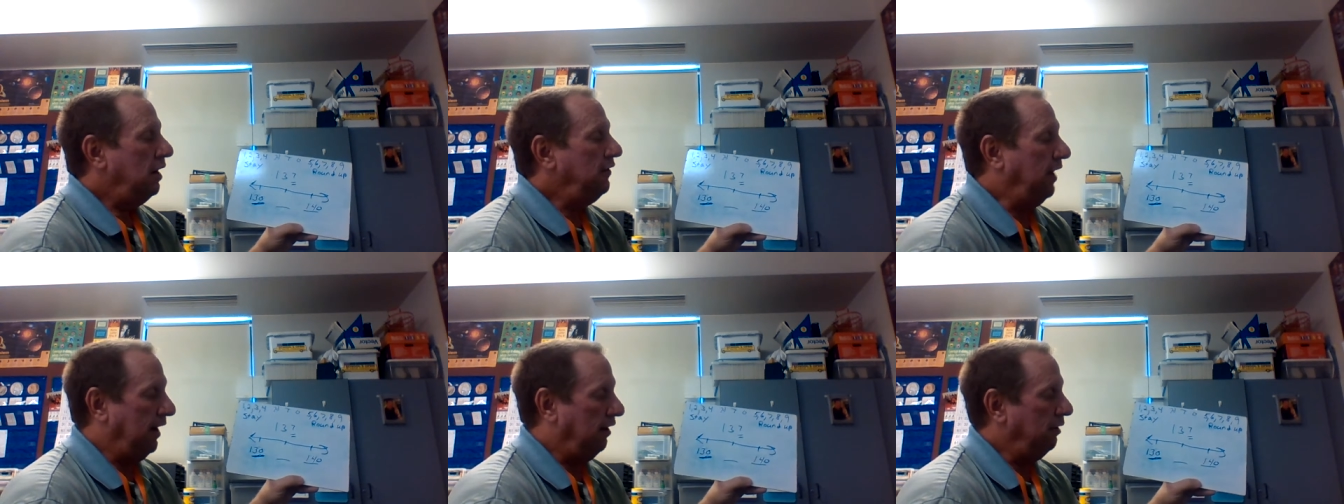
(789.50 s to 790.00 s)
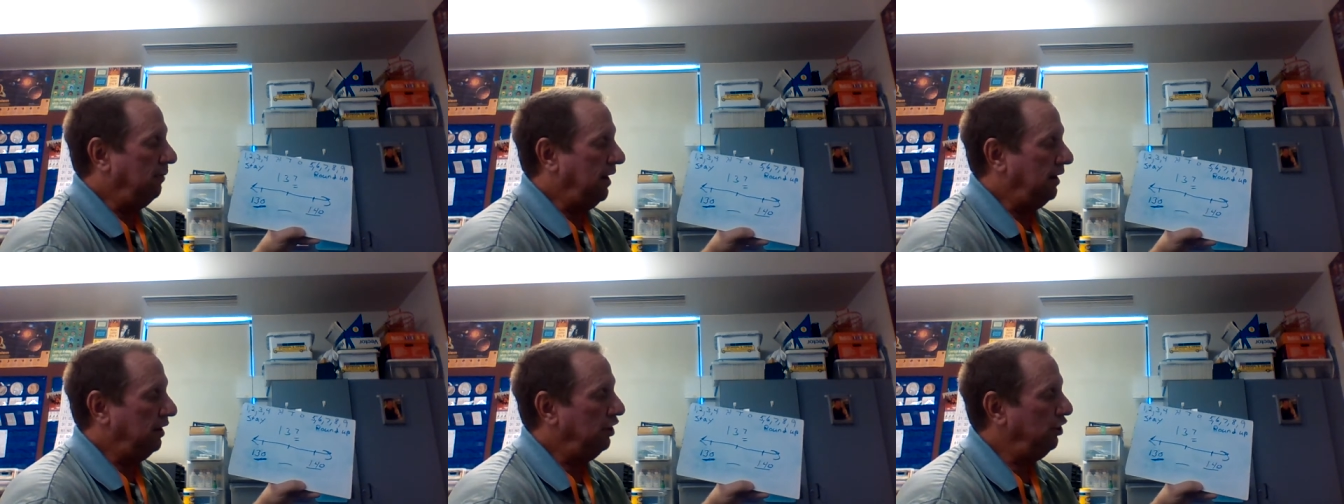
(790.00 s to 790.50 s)
Now I'm
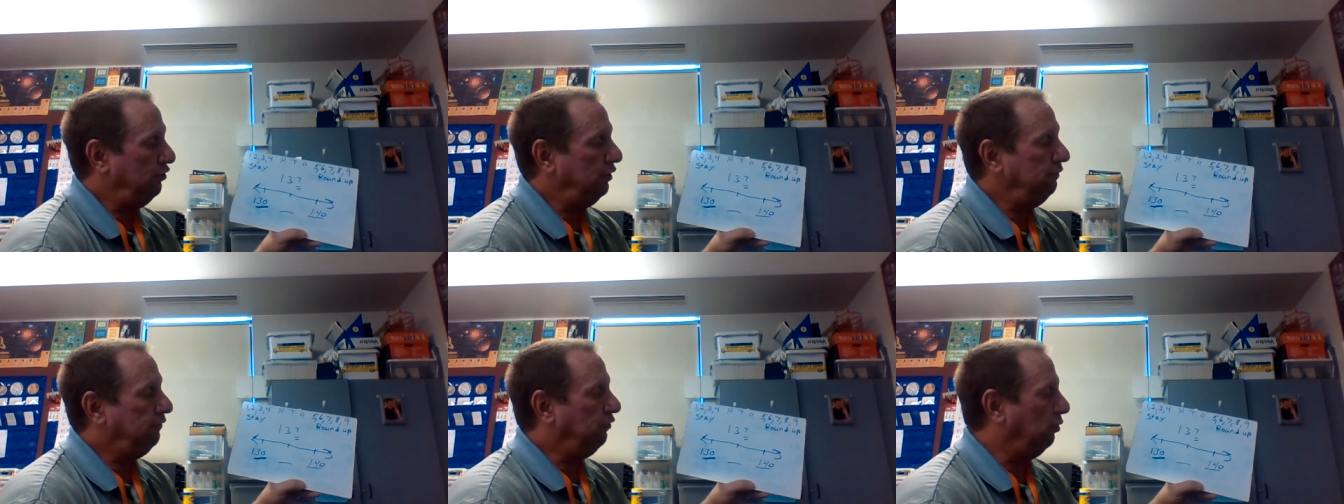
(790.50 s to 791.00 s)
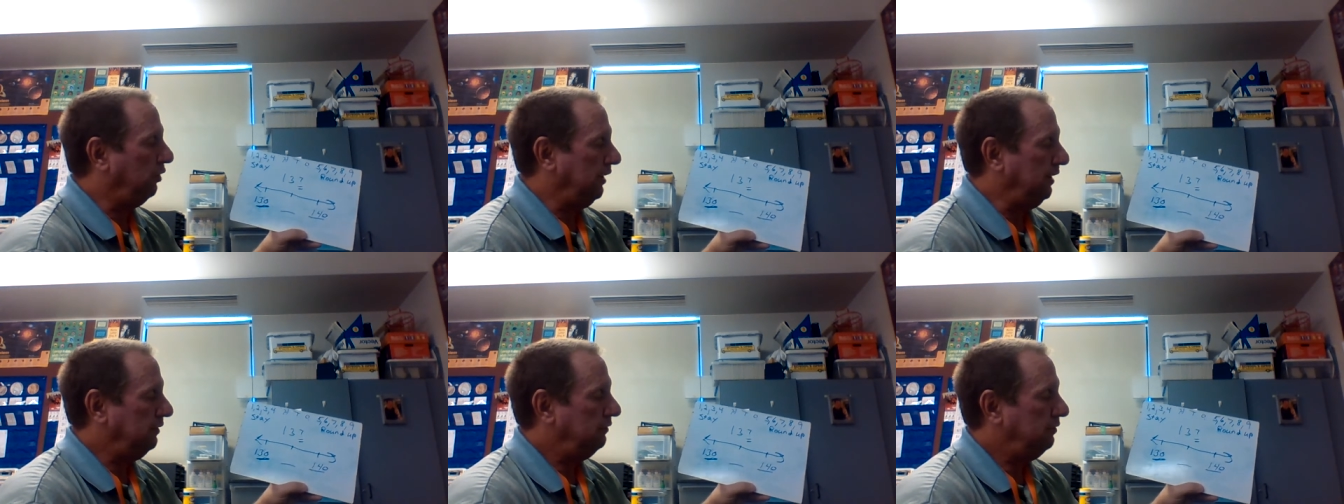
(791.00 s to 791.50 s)
at
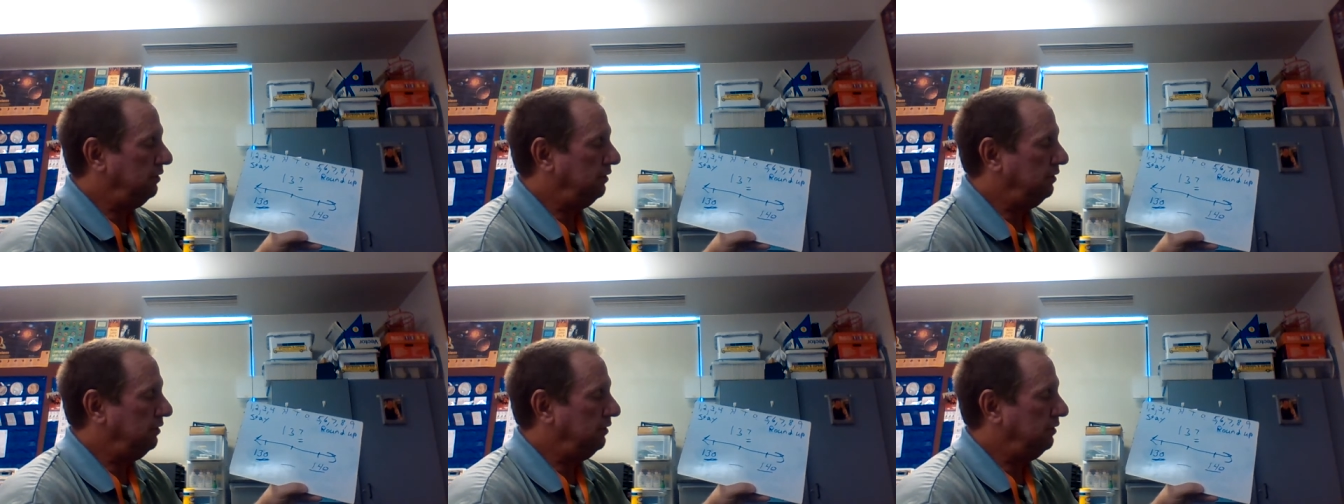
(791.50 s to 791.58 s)
140.